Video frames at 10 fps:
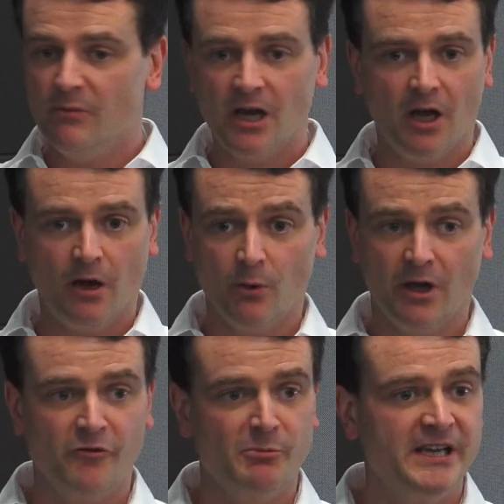a whole
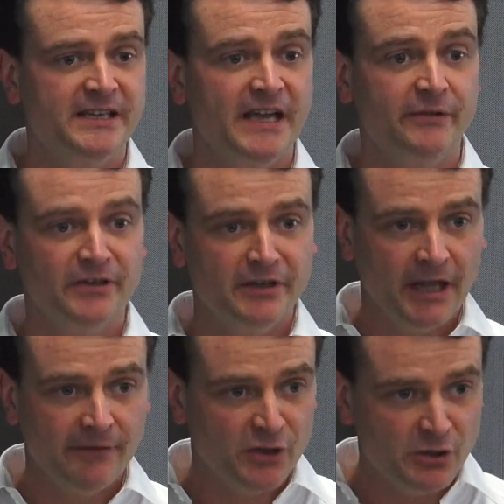load of PDFs in
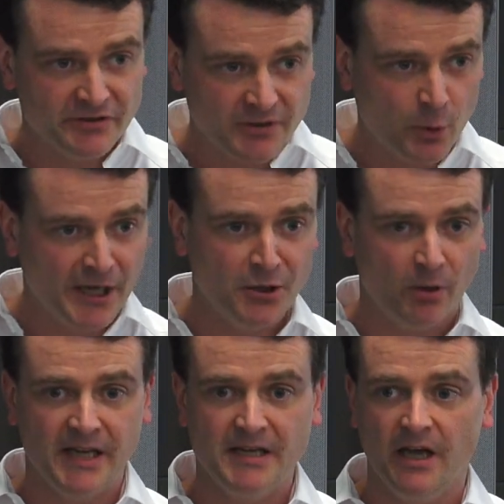there for you just to quickly
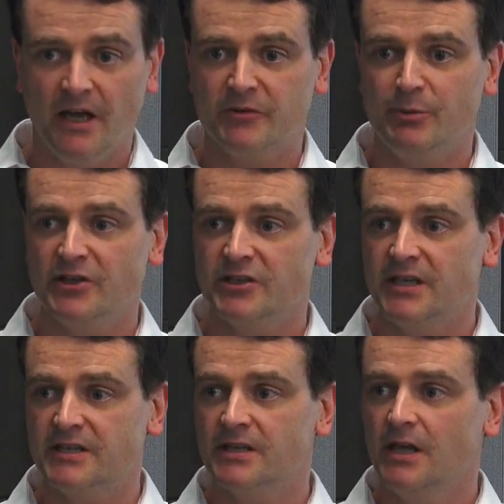knock in a
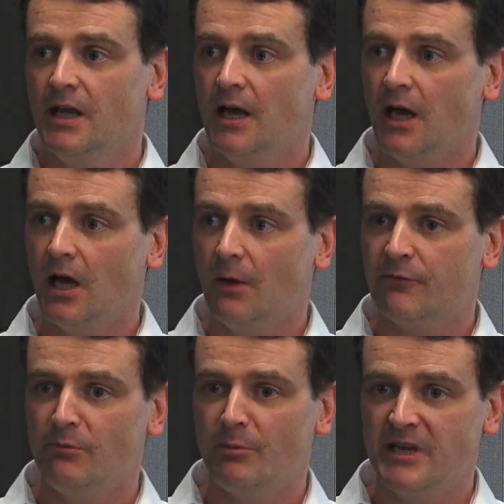spreadsheet
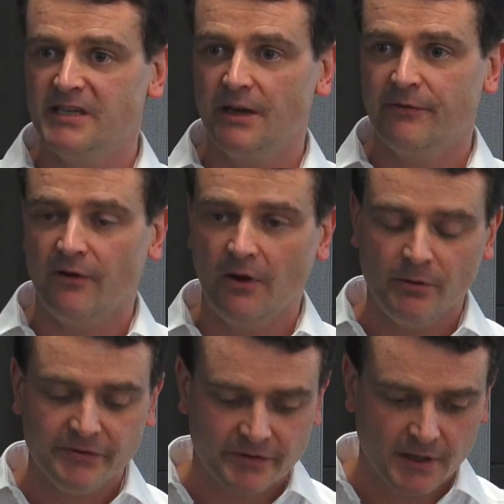from the PDF
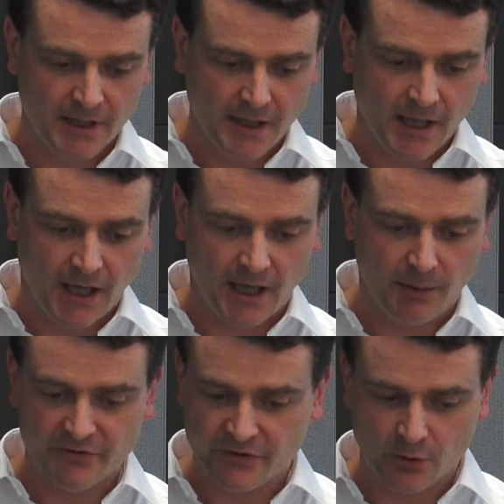files
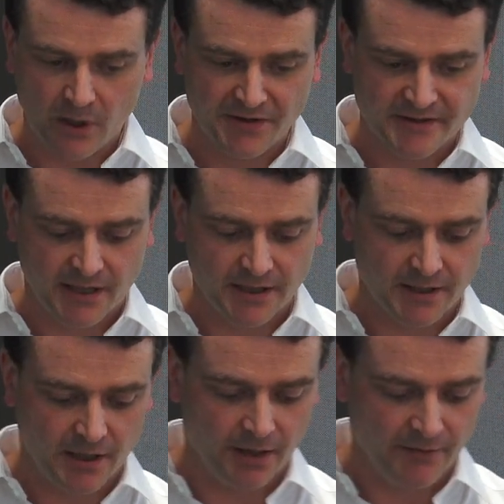to undertake
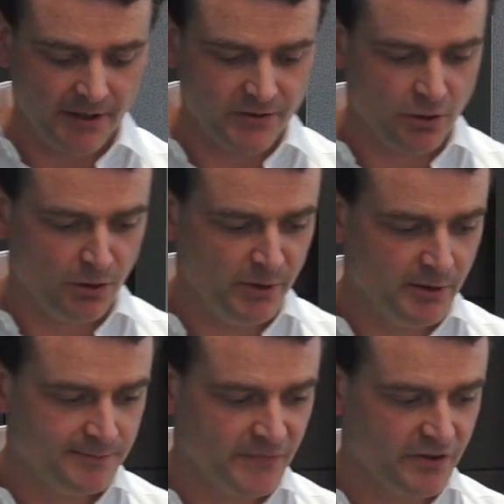that job
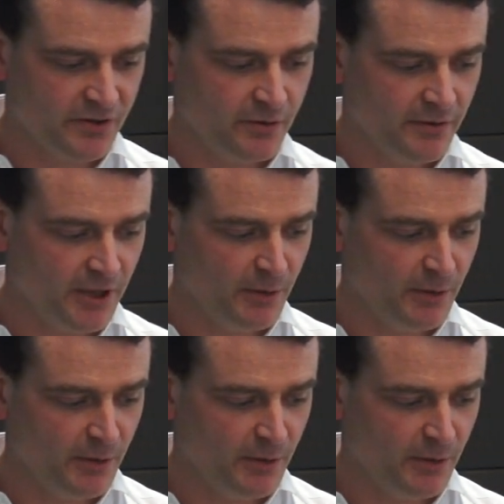to do their